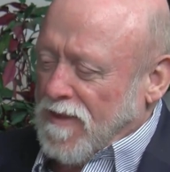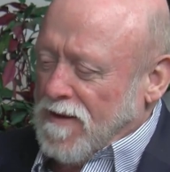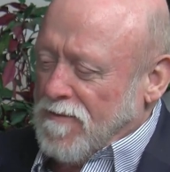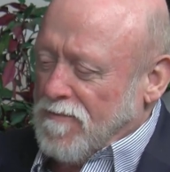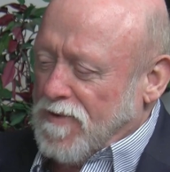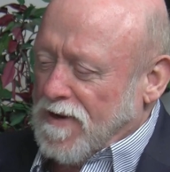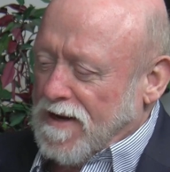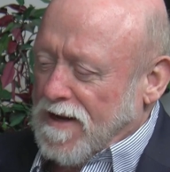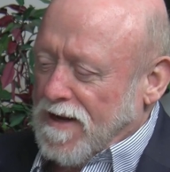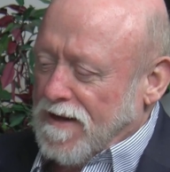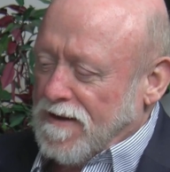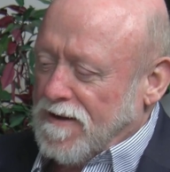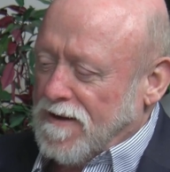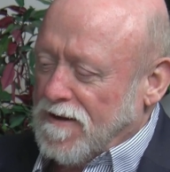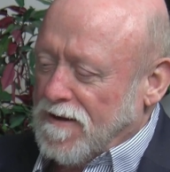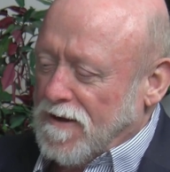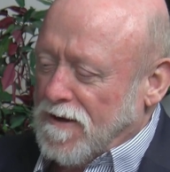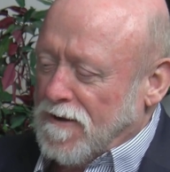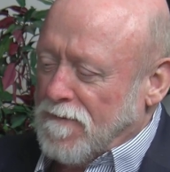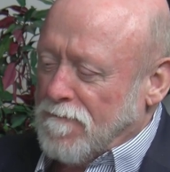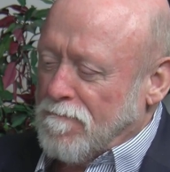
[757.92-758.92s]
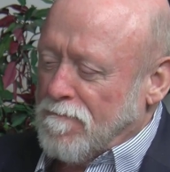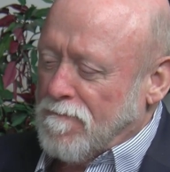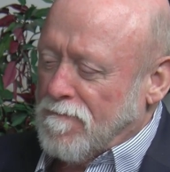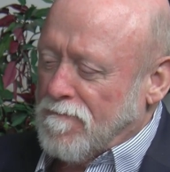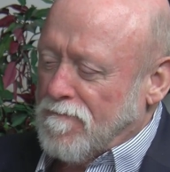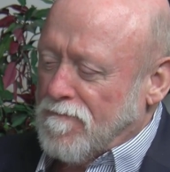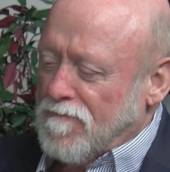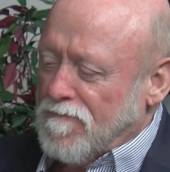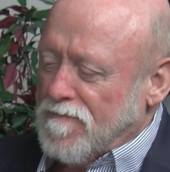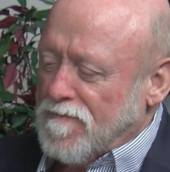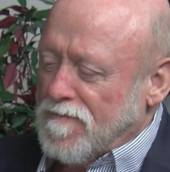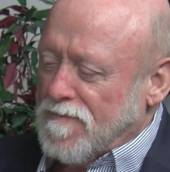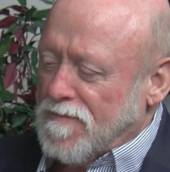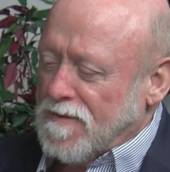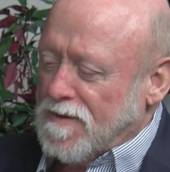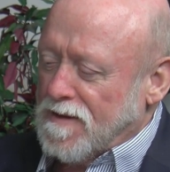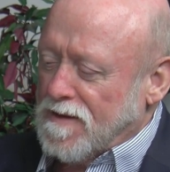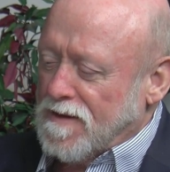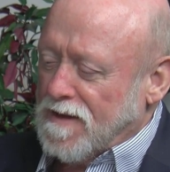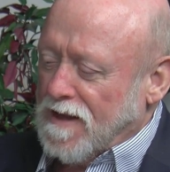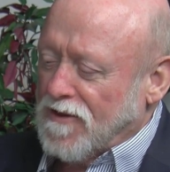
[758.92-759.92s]
But I um,
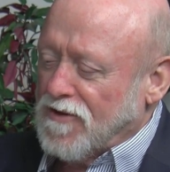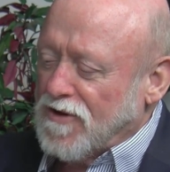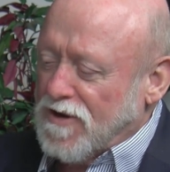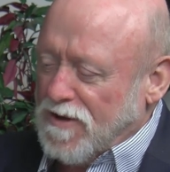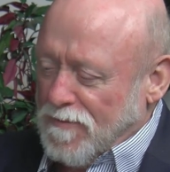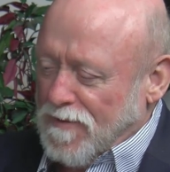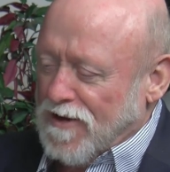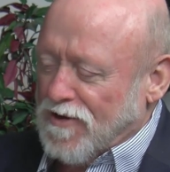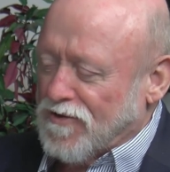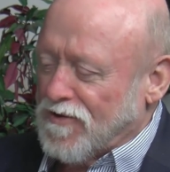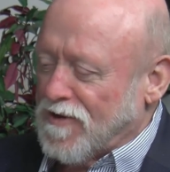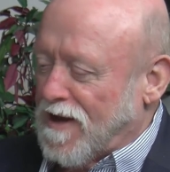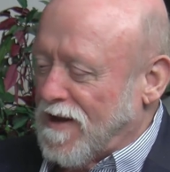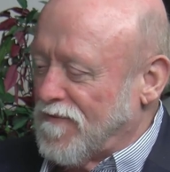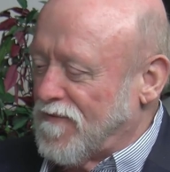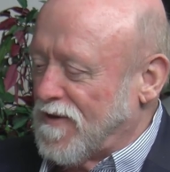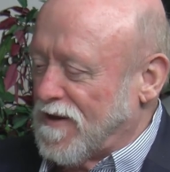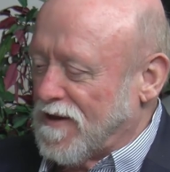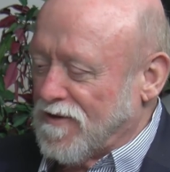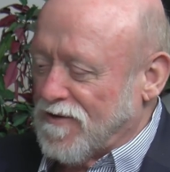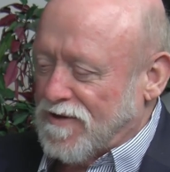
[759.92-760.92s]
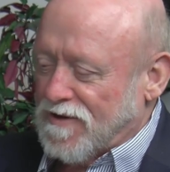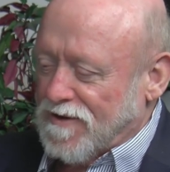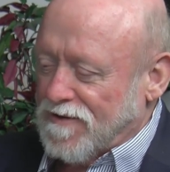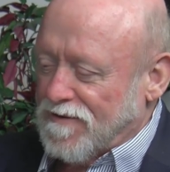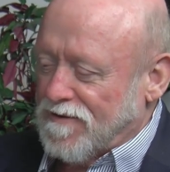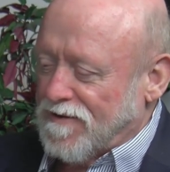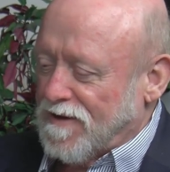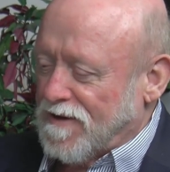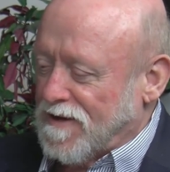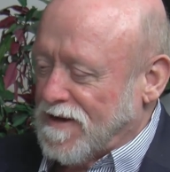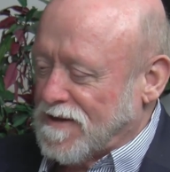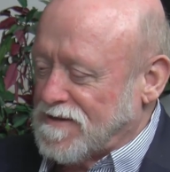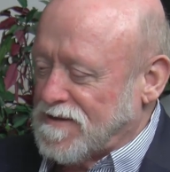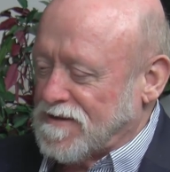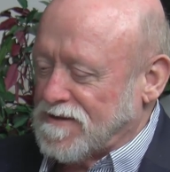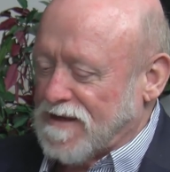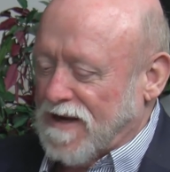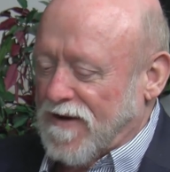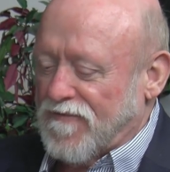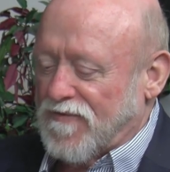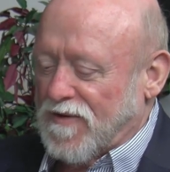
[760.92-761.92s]
I look at my own life and I look at
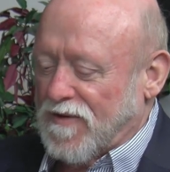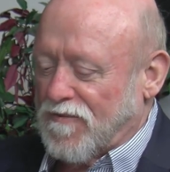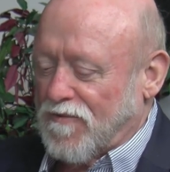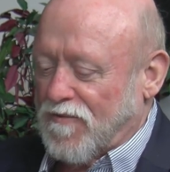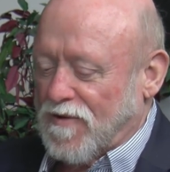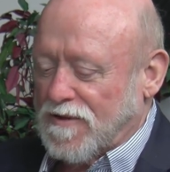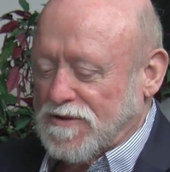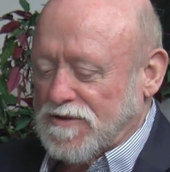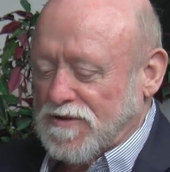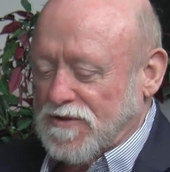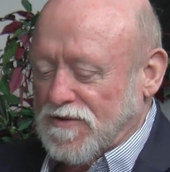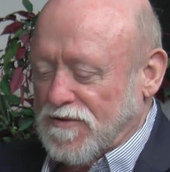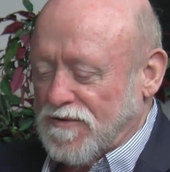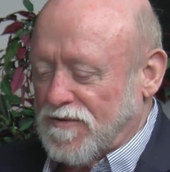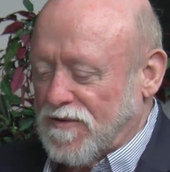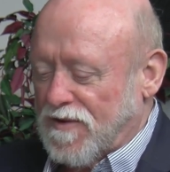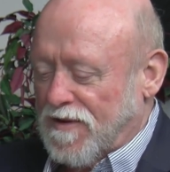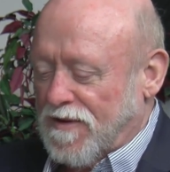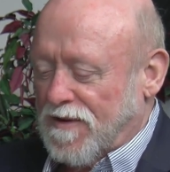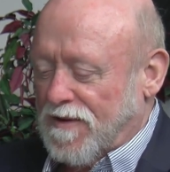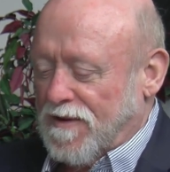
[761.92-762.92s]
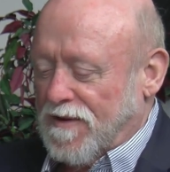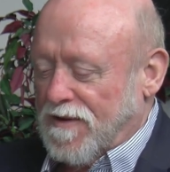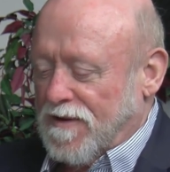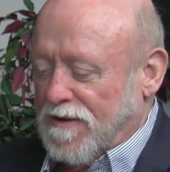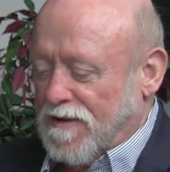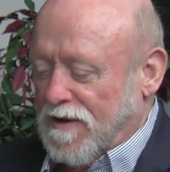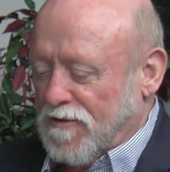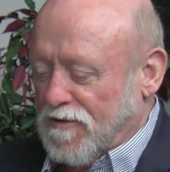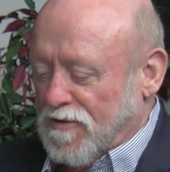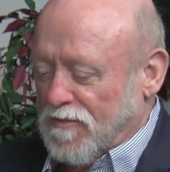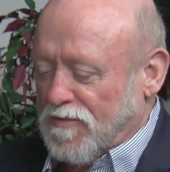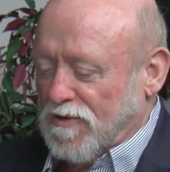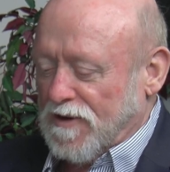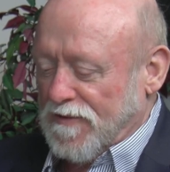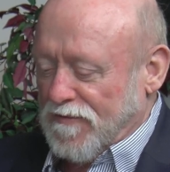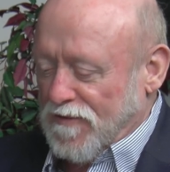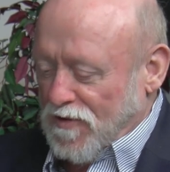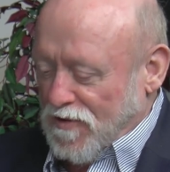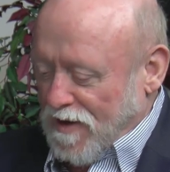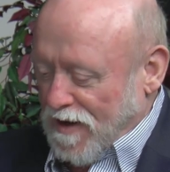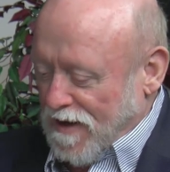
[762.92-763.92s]
Augustine's life that once you come to
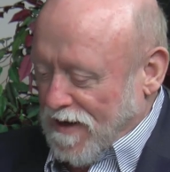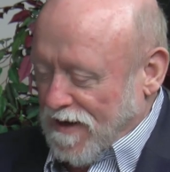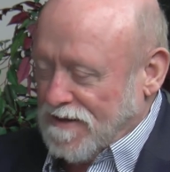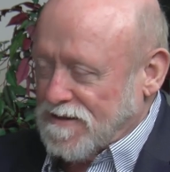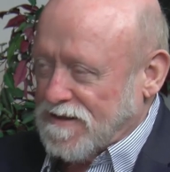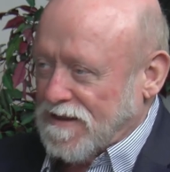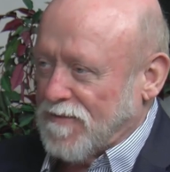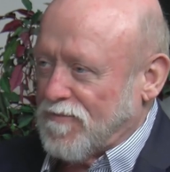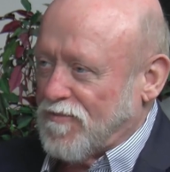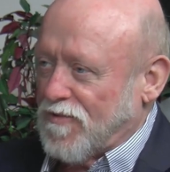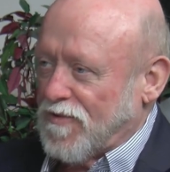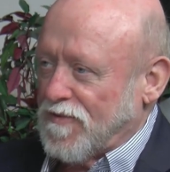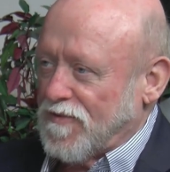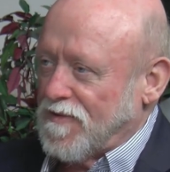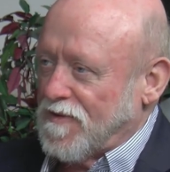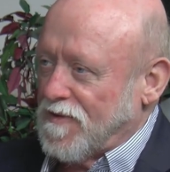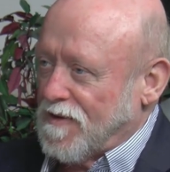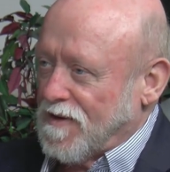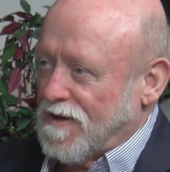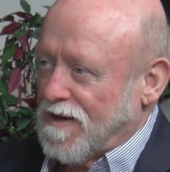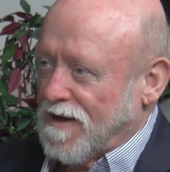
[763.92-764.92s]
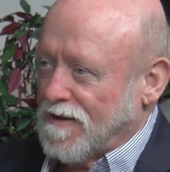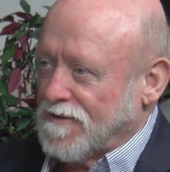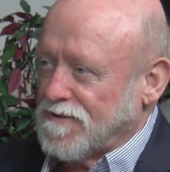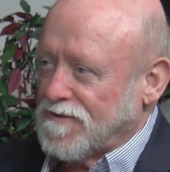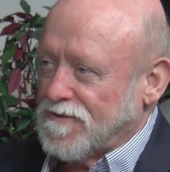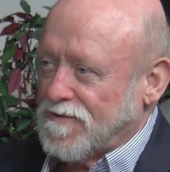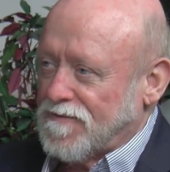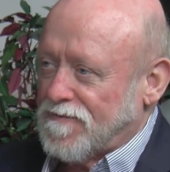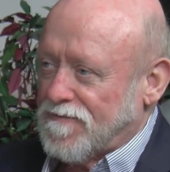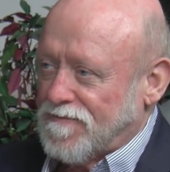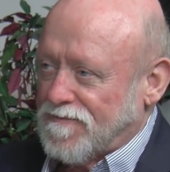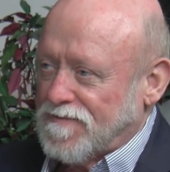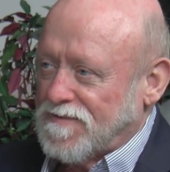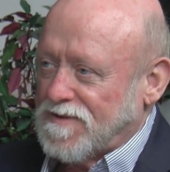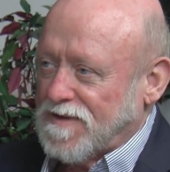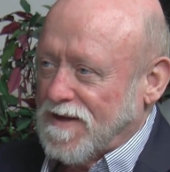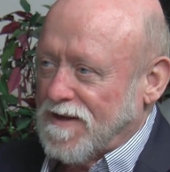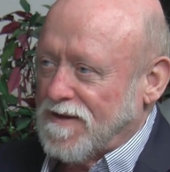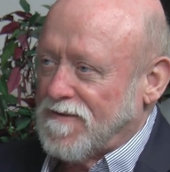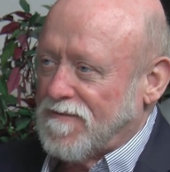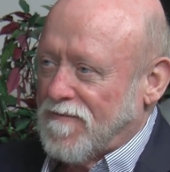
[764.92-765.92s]
believe, okay, accept what the council
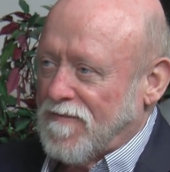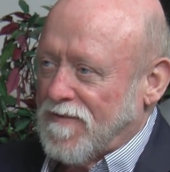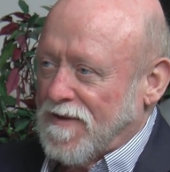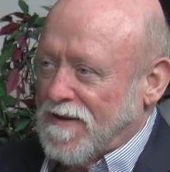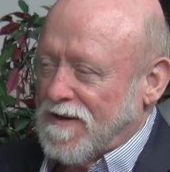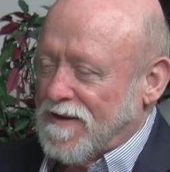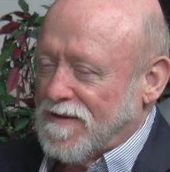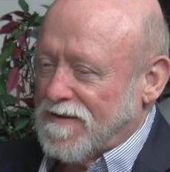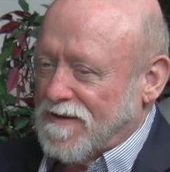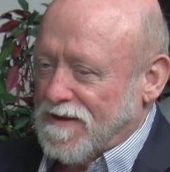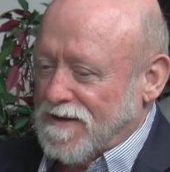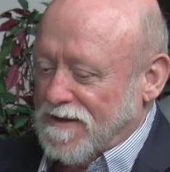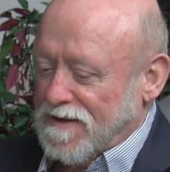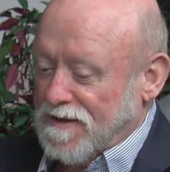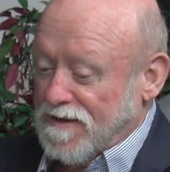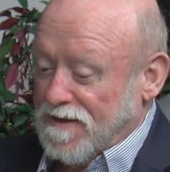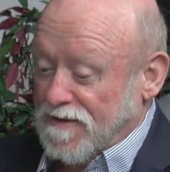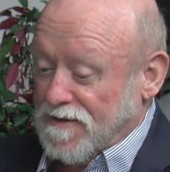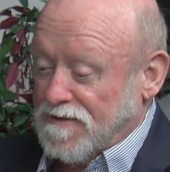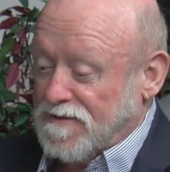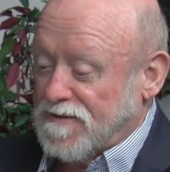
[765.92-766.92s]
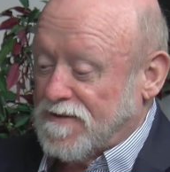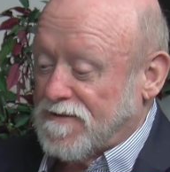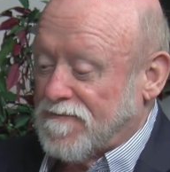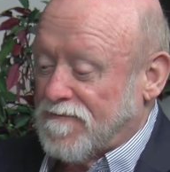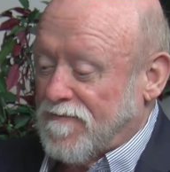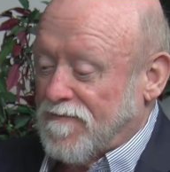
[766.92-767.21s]
said, that it is